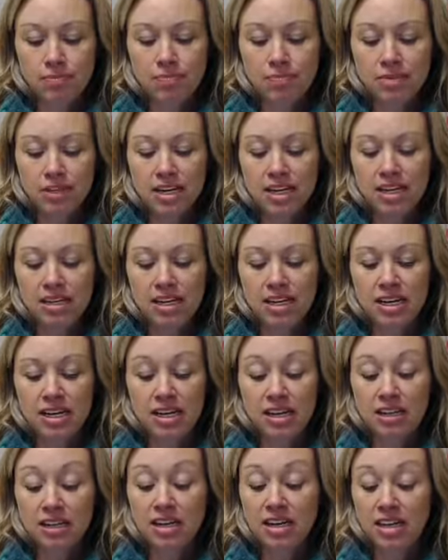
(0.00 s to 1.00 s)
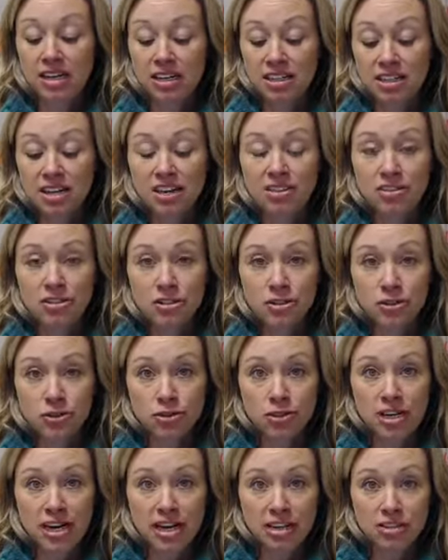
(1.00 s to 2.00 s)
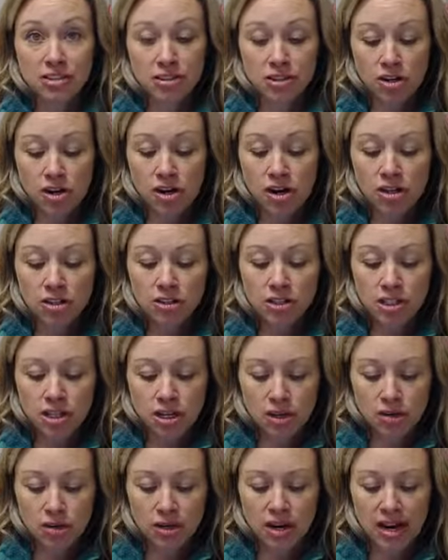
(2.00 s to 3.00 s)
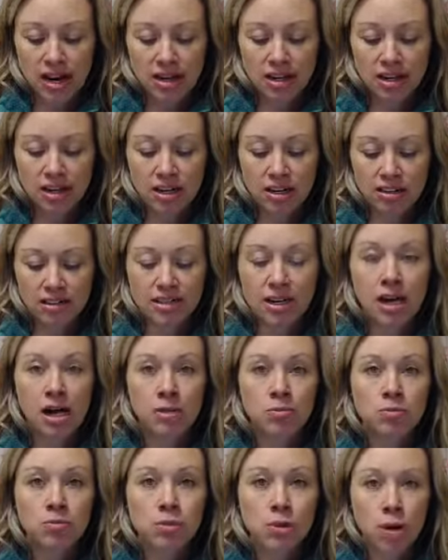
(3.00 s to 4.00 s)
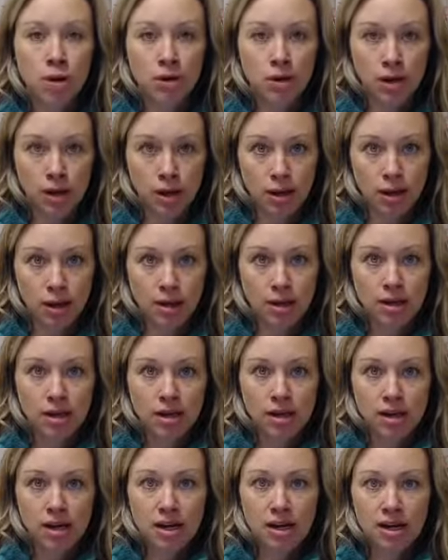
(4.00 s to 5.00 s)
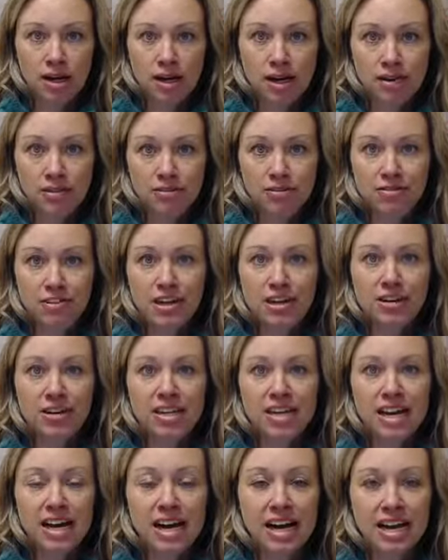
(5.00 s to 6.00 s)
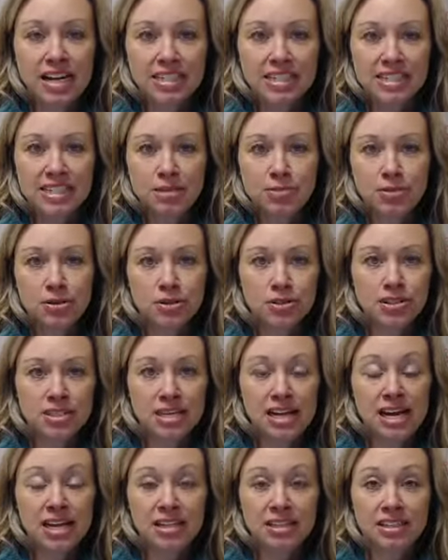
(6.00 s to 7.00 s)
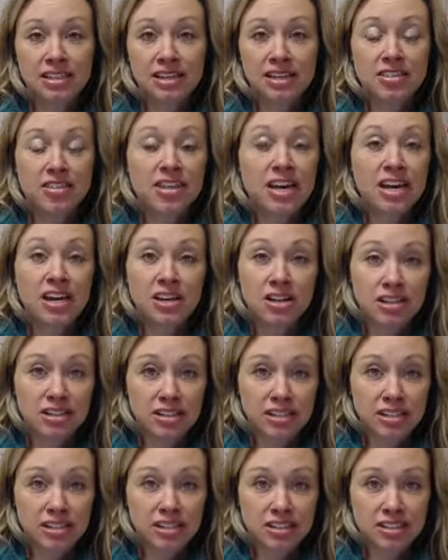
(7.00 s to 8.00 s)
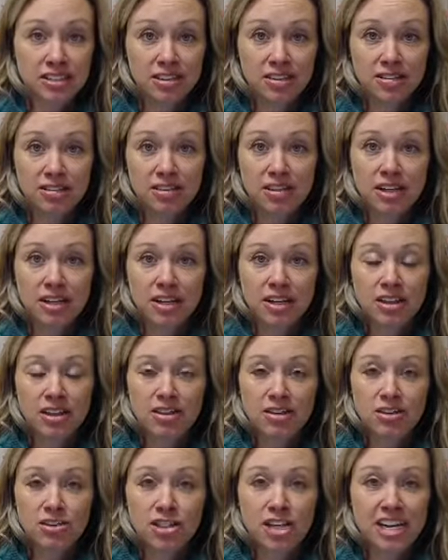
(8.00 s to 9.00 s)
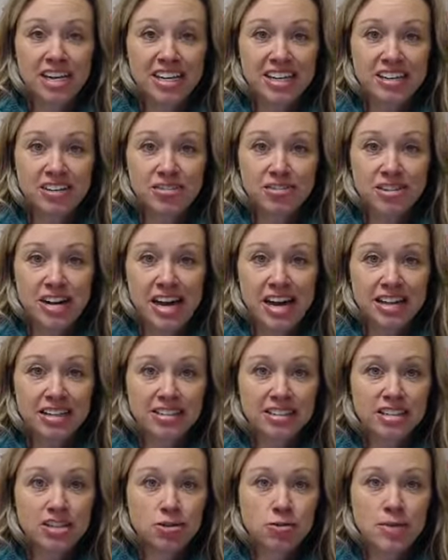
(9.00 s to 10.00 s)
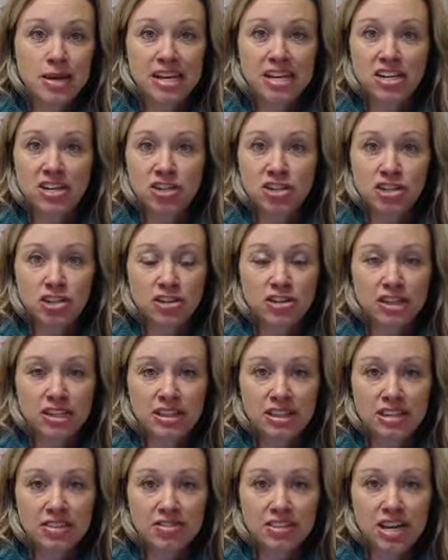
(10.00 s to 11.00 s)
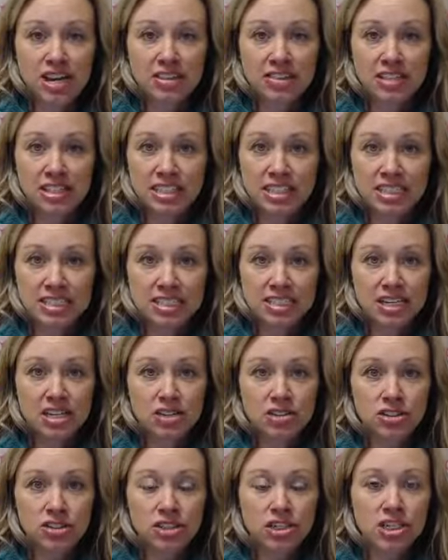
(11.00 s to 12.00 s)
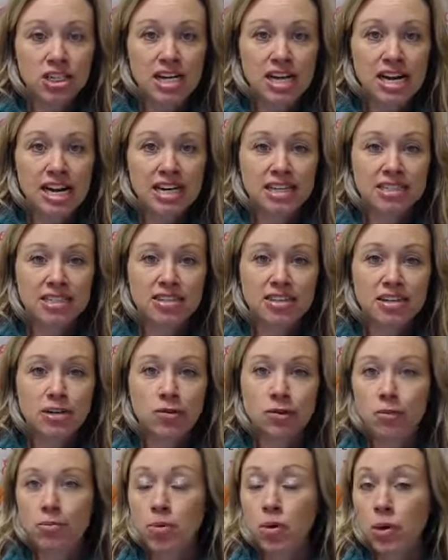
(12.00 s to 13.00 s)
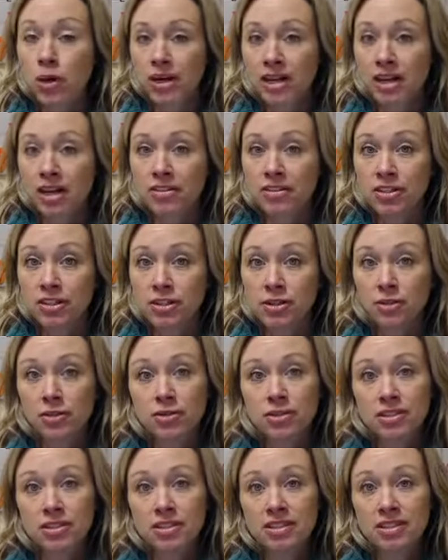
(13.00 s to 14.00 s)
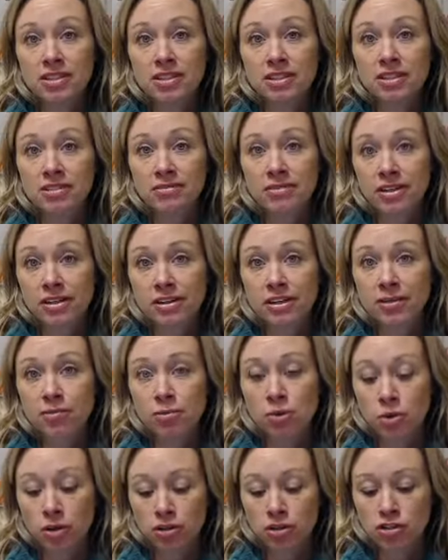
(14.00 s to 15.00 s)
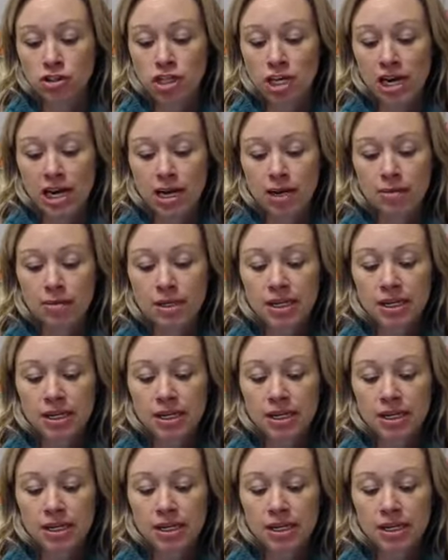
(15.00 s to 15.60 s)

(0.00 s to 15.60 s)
In another newscaster also, or anchor, Tom Brokaw, very high C personality, and thank goodness they're checking facts, they're making sure that they've got the details correct, they're reporting on the news, and this is a very important job.